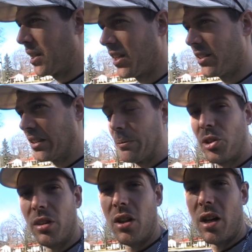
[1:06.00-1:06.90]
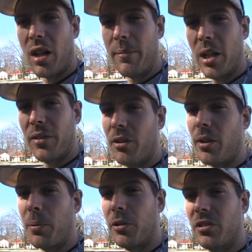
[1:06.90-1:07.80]
because I'm sure a lot. I'm not the
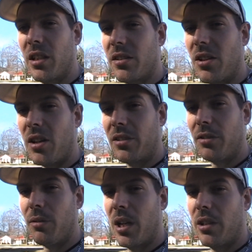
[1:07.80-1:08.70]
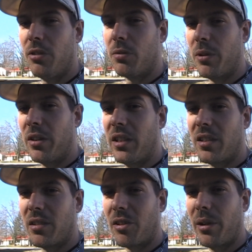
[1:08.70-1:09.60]
only person that's thought to uh, use one of these
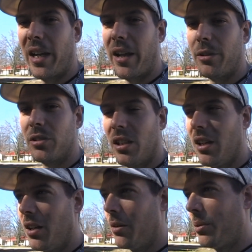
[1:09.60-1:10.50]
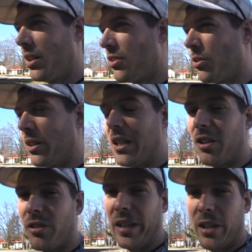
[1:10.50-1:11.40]
as a greenhouse, because you only need a
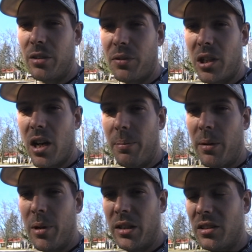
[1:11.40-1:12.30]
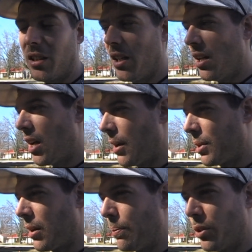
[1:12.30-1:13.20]
greenhouse for a couple of months. I'm
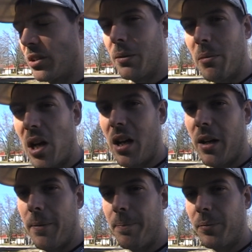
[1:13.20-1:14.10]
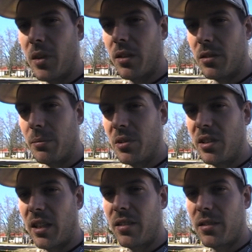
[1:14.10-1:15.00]
gonna put some um, some
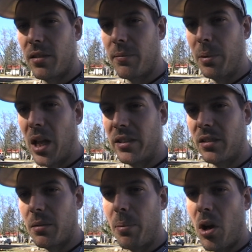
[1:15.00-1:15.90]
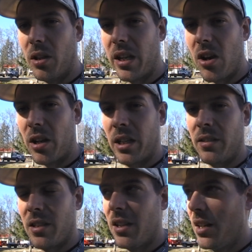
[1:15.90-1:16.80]
six plus poly on
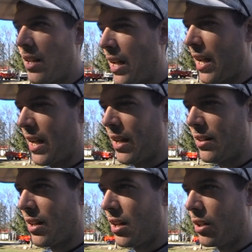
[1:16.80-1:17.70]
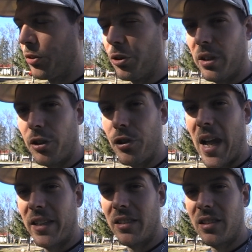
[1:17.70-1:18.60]
it, and uh, I'll show you the
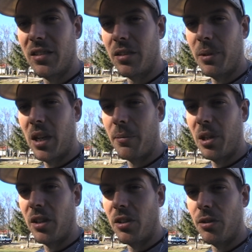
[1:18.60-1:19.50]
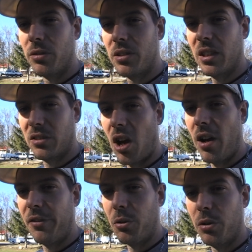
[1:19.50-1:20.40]
tracking system that I'm gonna use. It's
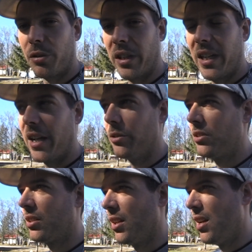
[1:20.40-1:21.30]
off an old greenhouse,